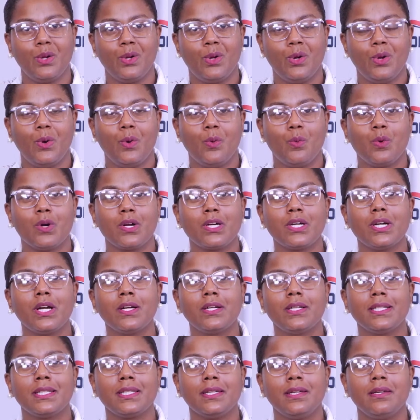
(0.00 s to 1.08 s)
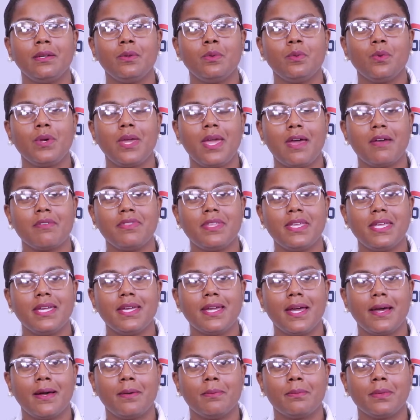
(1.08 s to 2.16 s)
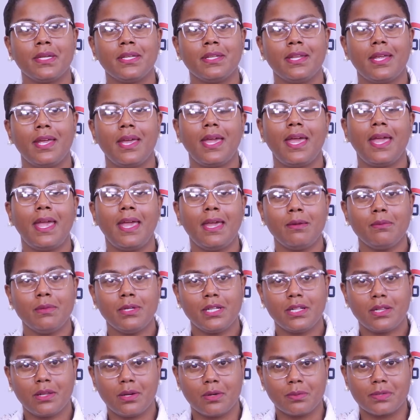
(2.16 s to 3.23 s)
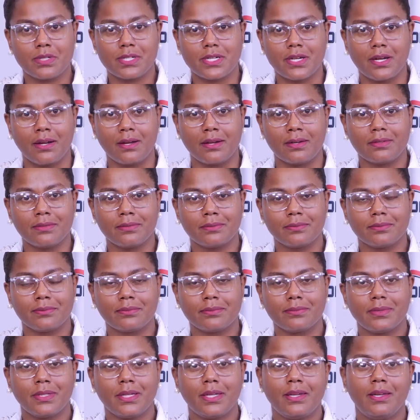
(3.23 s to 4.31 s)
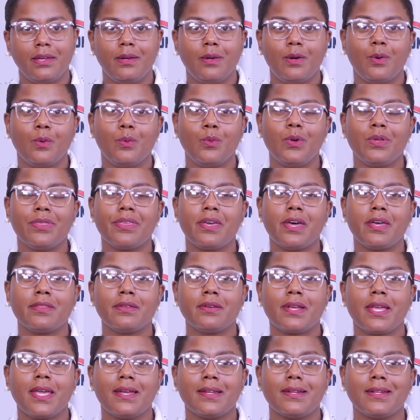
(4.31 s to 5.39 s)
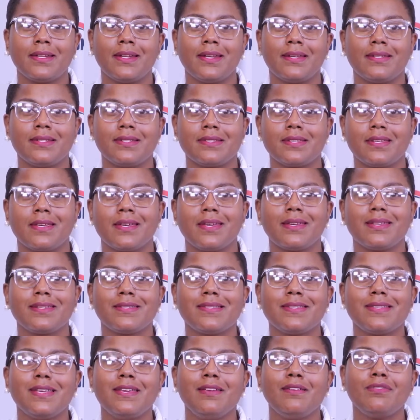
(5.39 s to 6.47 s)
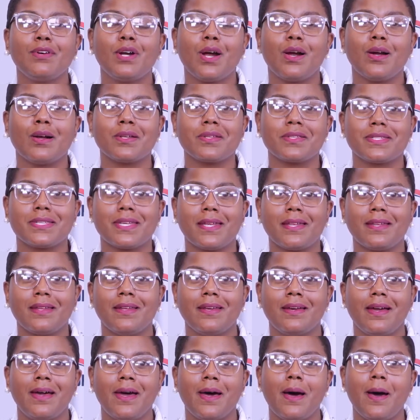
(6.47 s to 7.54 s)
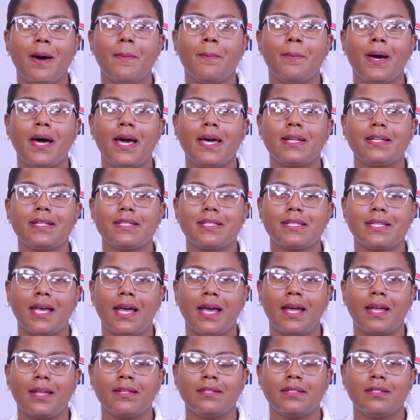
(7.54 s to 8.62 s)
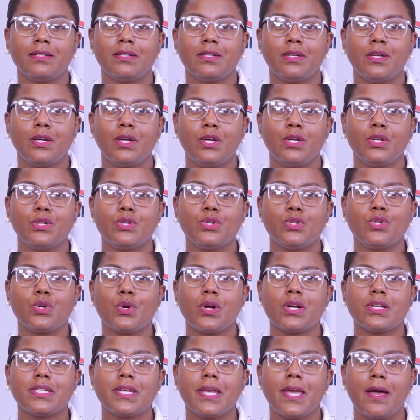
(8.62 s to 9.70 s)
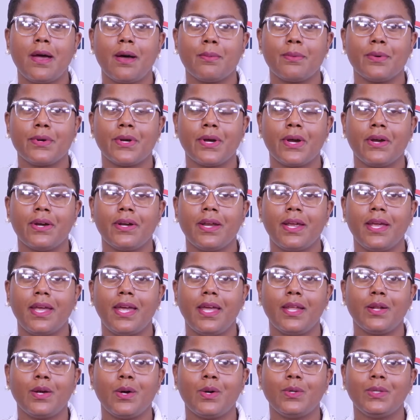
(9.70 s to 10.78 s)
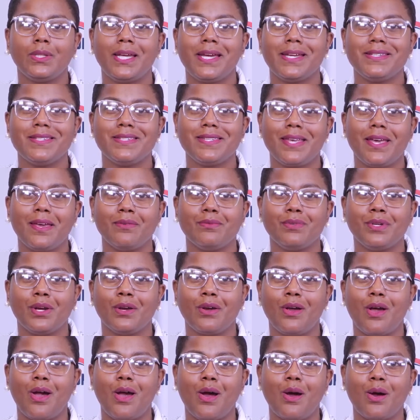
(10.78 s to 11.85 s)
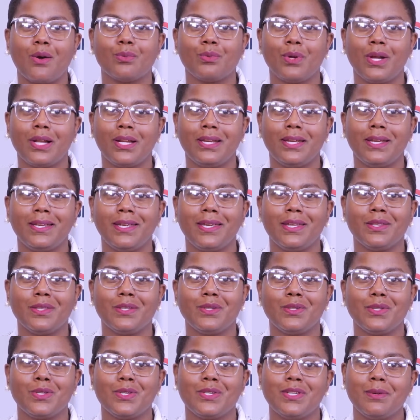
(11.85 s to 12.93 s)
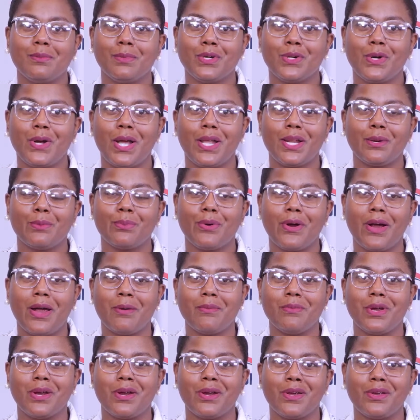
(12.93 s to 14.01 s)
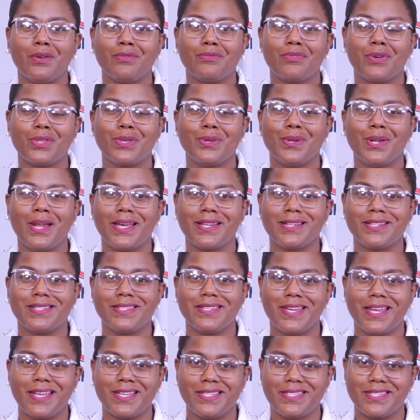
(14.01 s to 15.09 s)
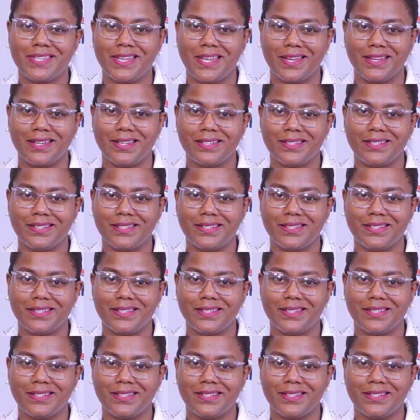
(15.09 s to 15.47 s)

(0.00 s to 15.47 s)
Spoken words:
Well, currently we have the incumbent, Amy Klobuchar, with other candidates, Steve Carlson, Ahmad Hassan, George Calberer, and Ole Savior are running in the Democratic primary for the United States Senate.